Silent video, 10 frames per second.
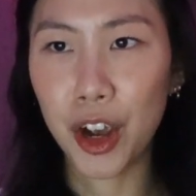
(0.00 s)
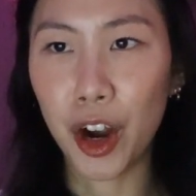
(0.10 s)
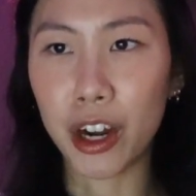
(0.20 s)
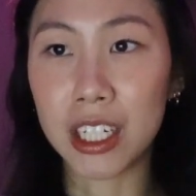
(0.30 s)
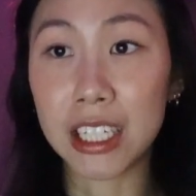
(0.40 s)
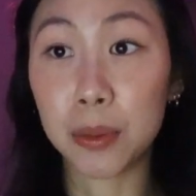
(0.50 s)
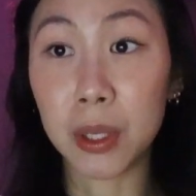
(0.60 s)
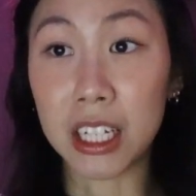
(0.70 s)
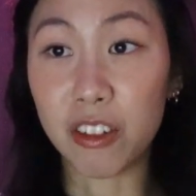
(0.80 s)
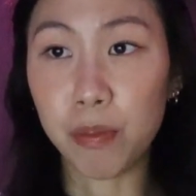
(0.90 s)
her
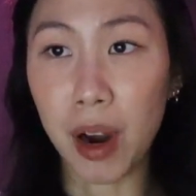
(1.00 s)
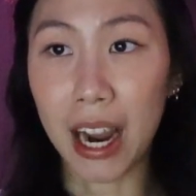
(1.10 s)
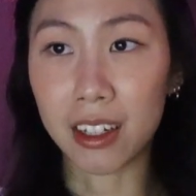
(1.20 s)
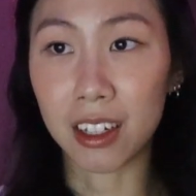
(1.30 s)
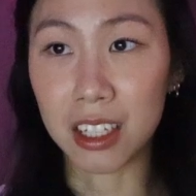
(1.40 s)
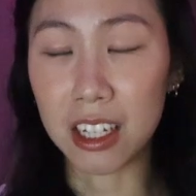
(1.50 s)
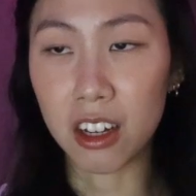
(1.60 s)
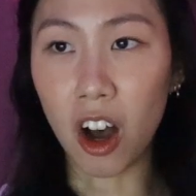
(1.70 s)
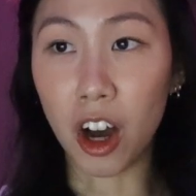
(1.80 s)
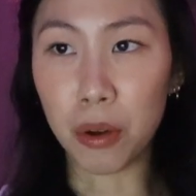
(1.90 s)
disbelief practically
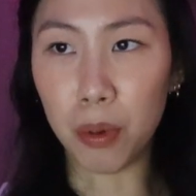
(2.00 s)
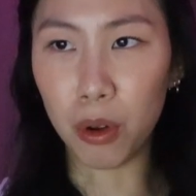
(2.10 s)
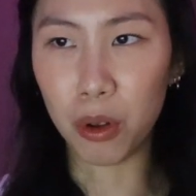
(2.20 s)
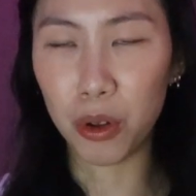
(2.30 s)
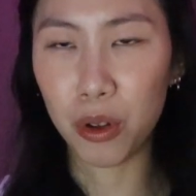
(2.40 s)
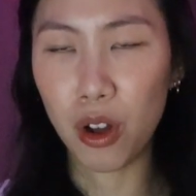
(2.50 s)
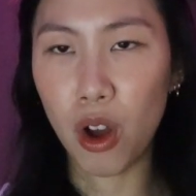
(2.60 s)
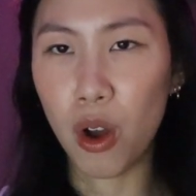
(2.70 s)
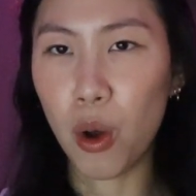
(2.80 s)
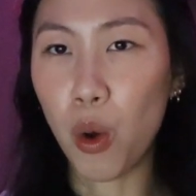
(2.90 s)
audible.
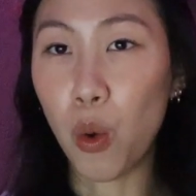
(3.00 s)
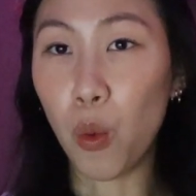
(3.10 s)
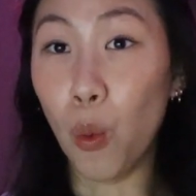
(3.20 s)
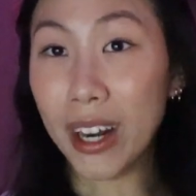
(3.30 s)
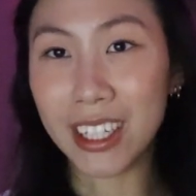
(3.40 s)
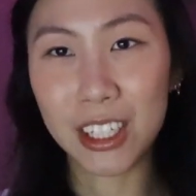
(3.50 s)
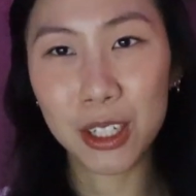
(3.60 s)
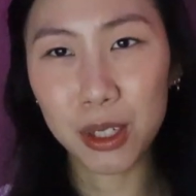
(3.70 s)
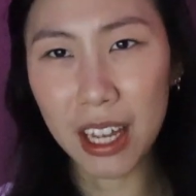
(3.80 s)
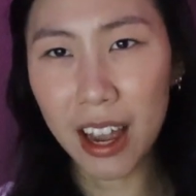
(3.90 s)
What did
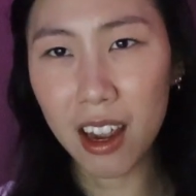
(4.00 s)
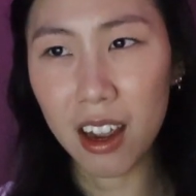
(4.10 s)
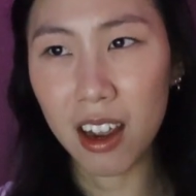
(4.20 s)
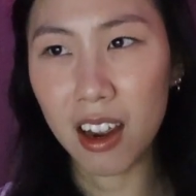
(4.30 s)
you say?